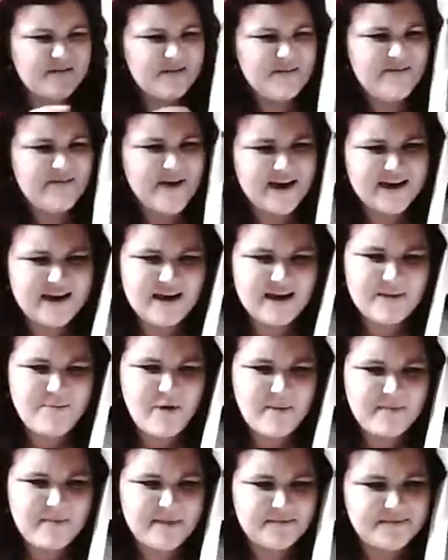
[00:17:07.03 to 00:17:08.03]
if you've had any
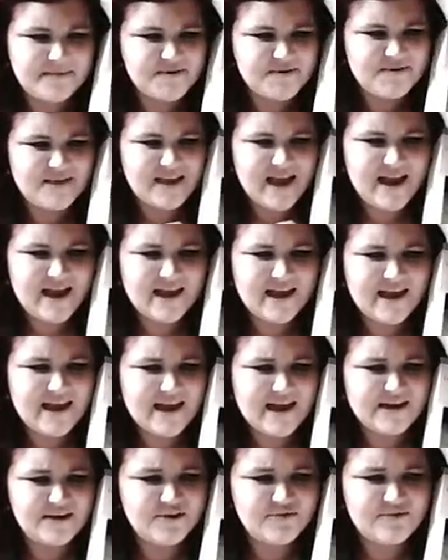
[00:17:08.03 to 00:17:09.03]
problems with the Yankee
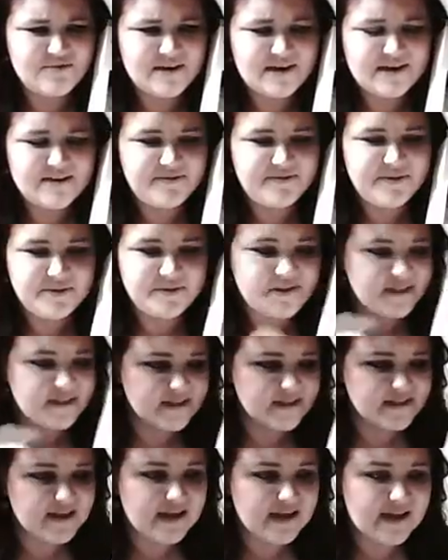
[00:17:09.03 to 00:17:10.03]
candle reed diffusers,
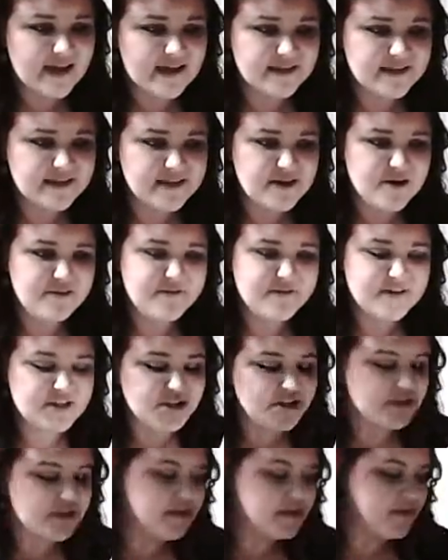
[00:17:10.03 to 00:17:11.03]
because I'd like to know if
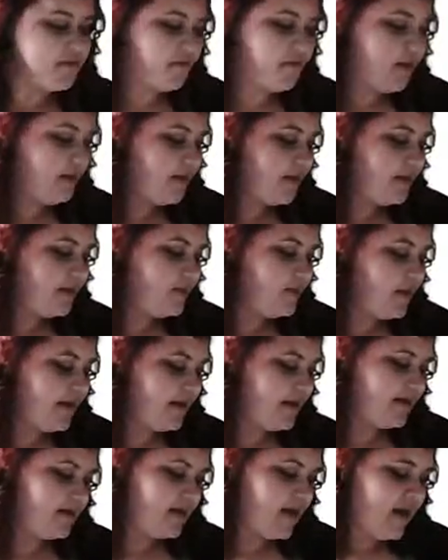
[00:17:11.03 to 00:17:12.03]
it's just a problem
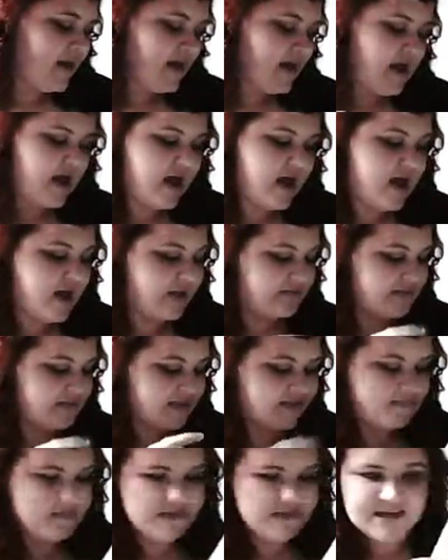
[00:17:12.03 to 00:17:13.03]
with
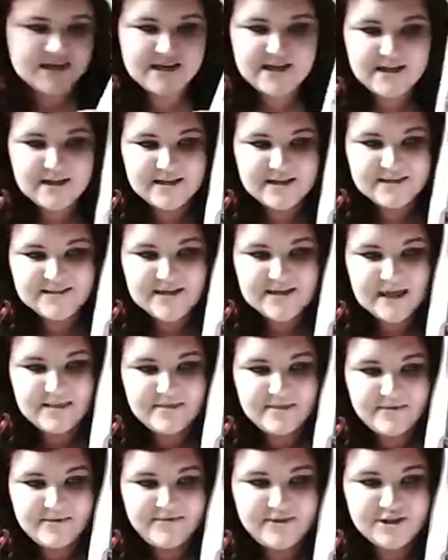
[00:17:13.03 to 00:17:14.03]
this particular
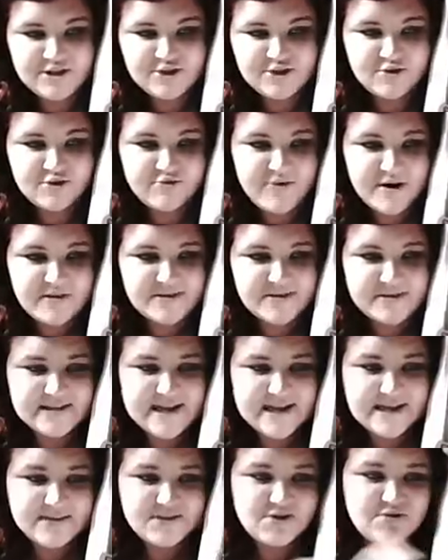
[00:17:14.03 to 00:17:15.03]
scent, the fresh cut rose
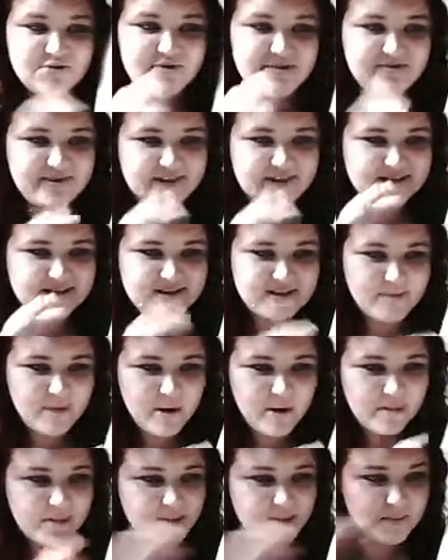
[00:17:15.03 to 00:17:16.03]
scent, or if it's a
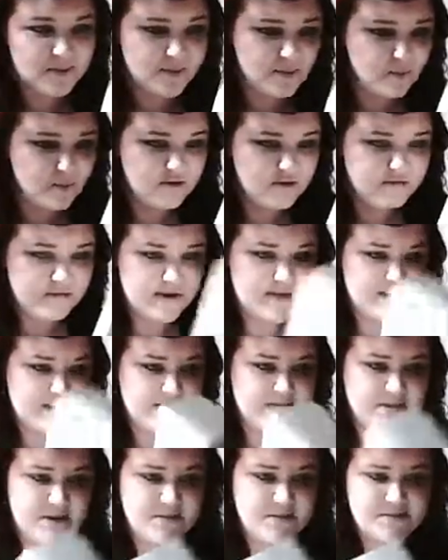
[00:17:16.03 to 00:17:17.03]
problem with all the reed
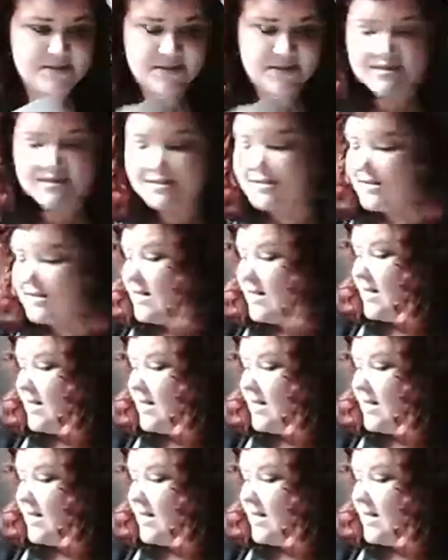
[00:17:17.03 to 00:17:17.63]
diffusers.